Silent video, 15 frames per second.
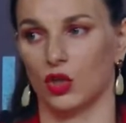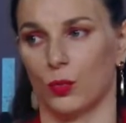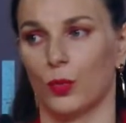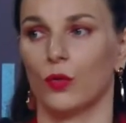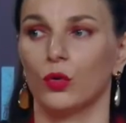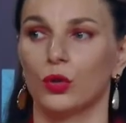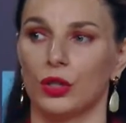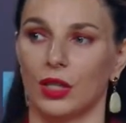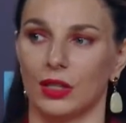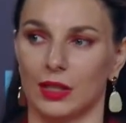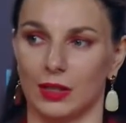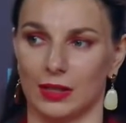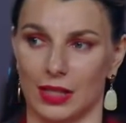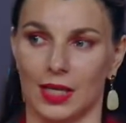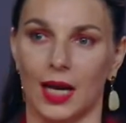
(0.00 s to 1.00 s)
us
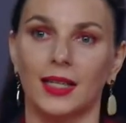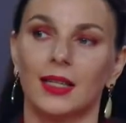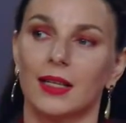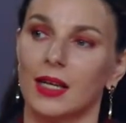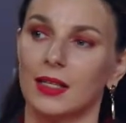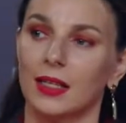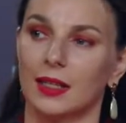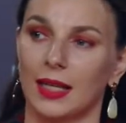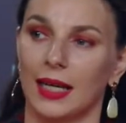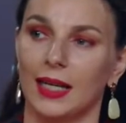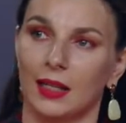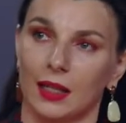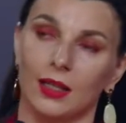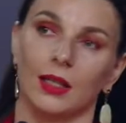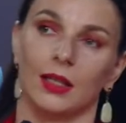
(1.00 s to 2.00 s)
from
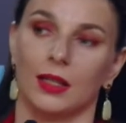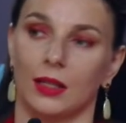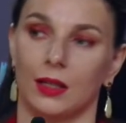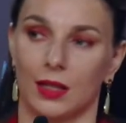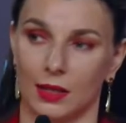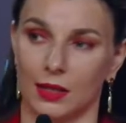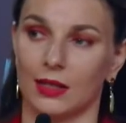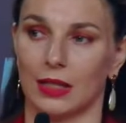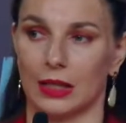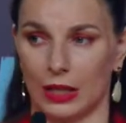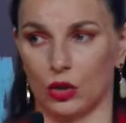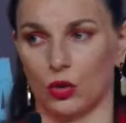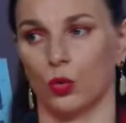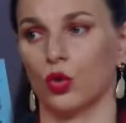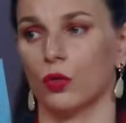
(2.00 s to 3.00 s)
temporary occupied
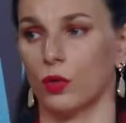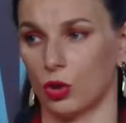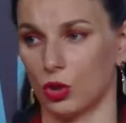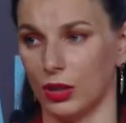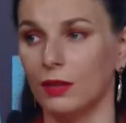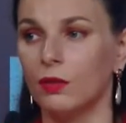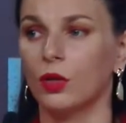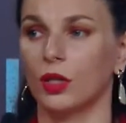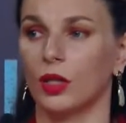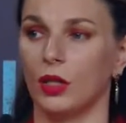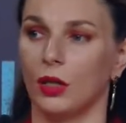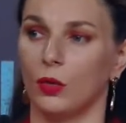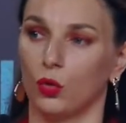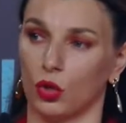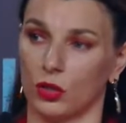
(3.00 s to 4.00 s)
territories. So in
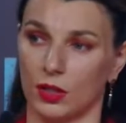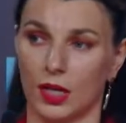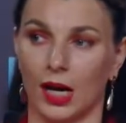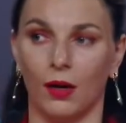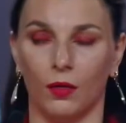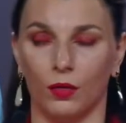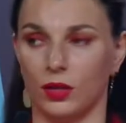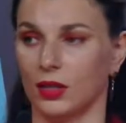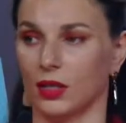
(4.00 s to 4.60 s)
our shelter, we will